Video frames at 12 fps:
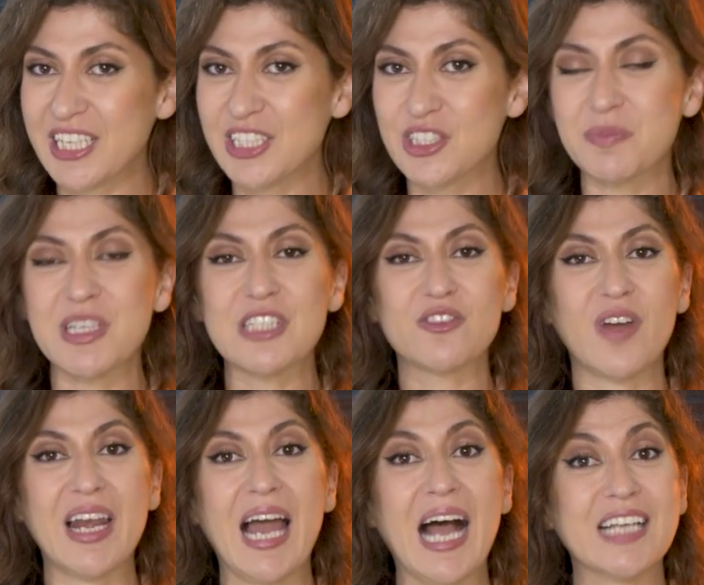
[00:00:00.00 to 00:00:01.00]
Egypt, as
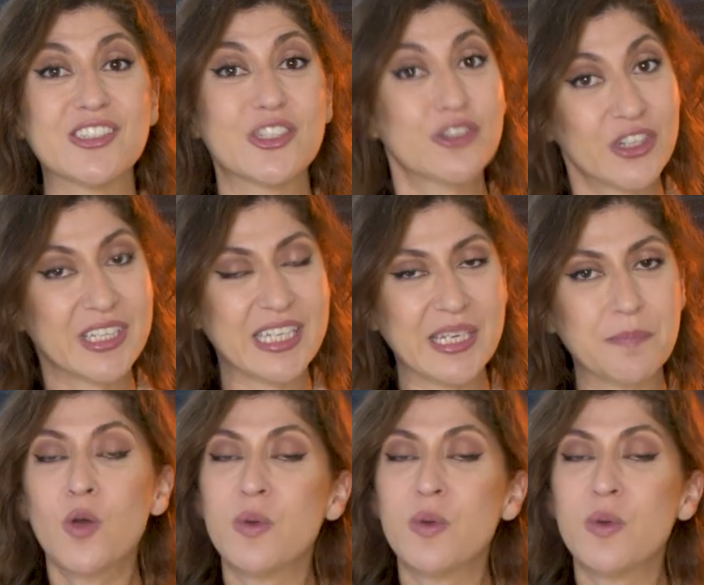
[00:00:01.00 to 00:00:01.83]
well as Turkey.